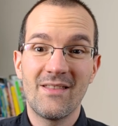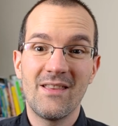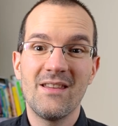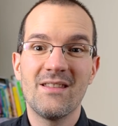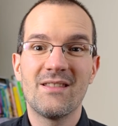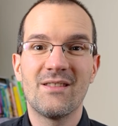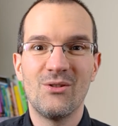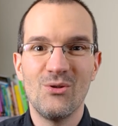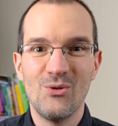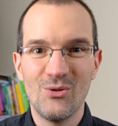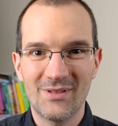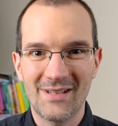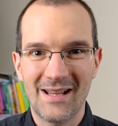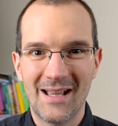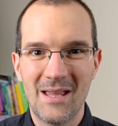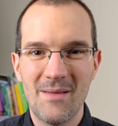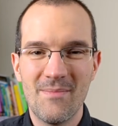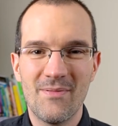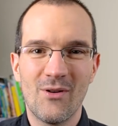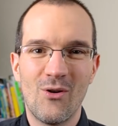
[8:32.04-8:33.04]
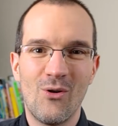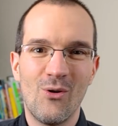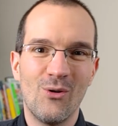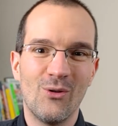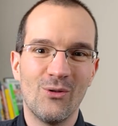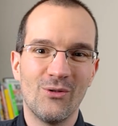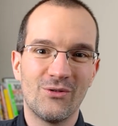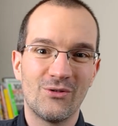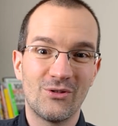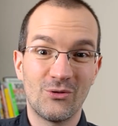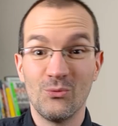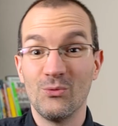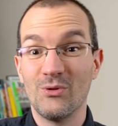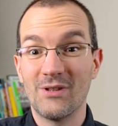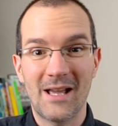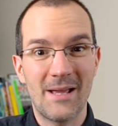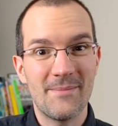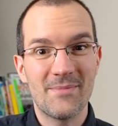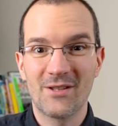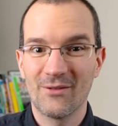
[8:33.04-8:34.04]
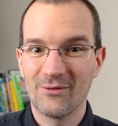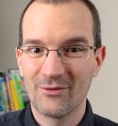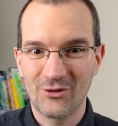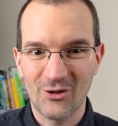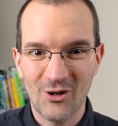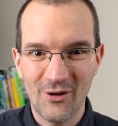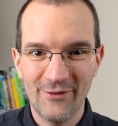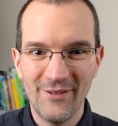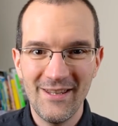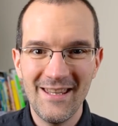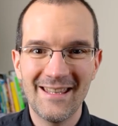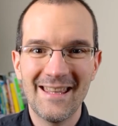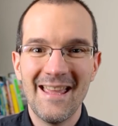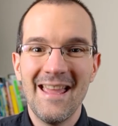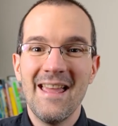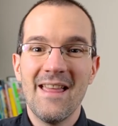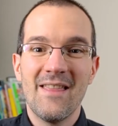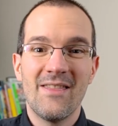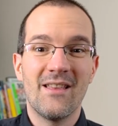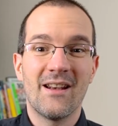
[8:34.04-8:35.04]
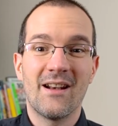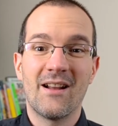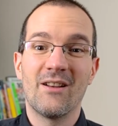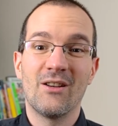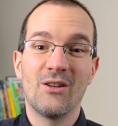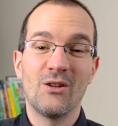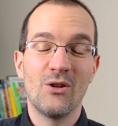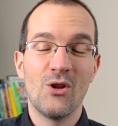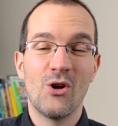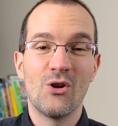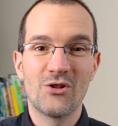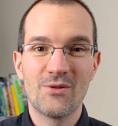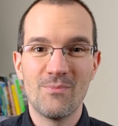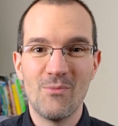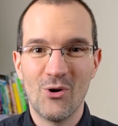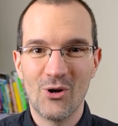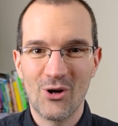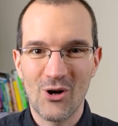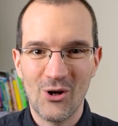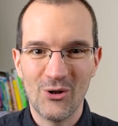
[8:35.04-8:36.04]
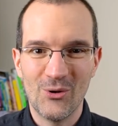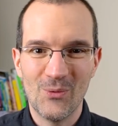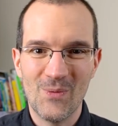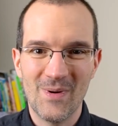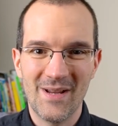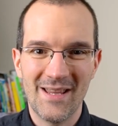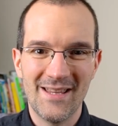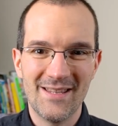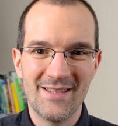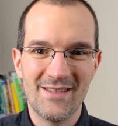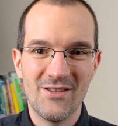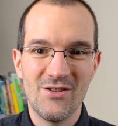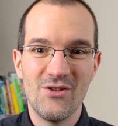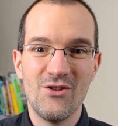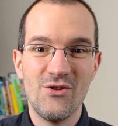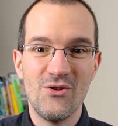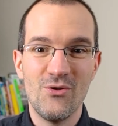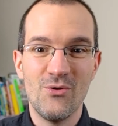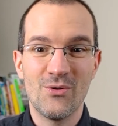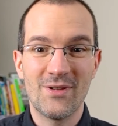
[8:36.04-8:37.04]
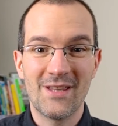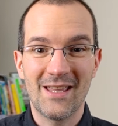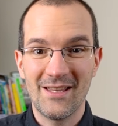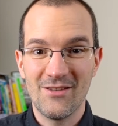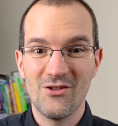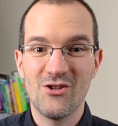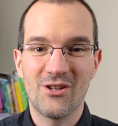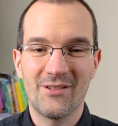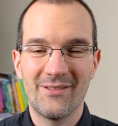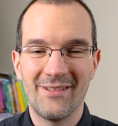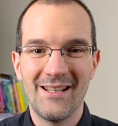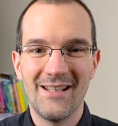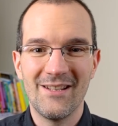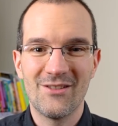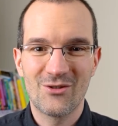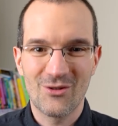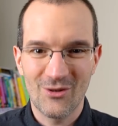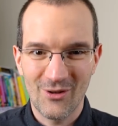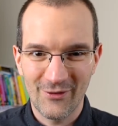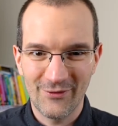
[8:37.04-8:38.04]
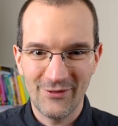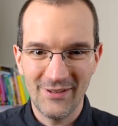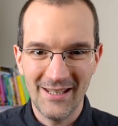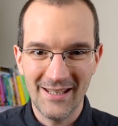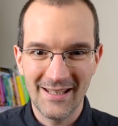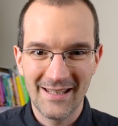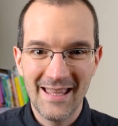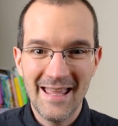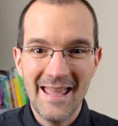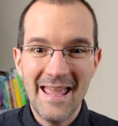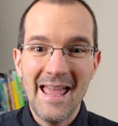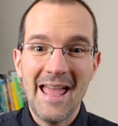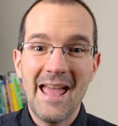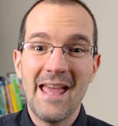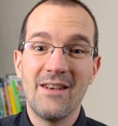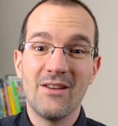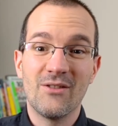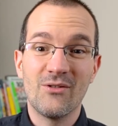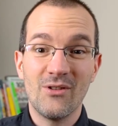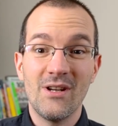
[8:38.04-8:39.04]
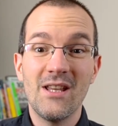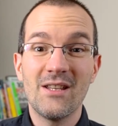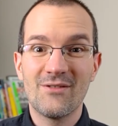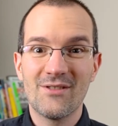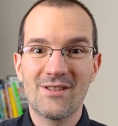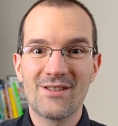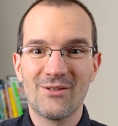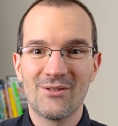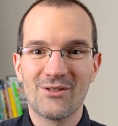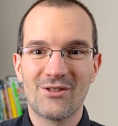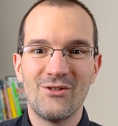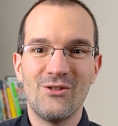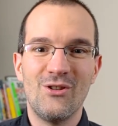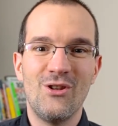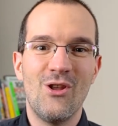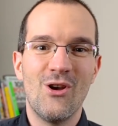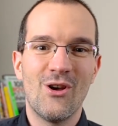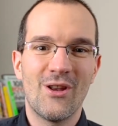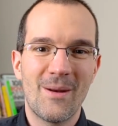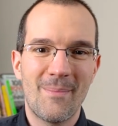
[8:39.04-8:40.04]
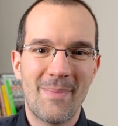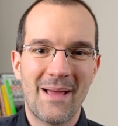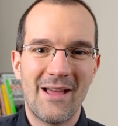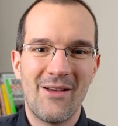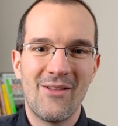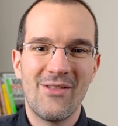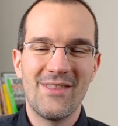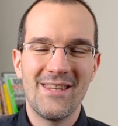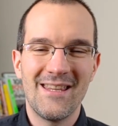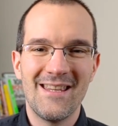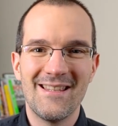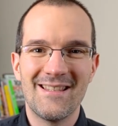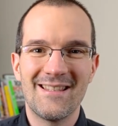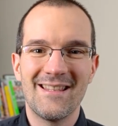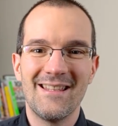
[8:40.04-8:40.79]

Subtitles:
these 2 types of traffic, there are a lot more other ways you can generate traffic, and a great resource to learn about these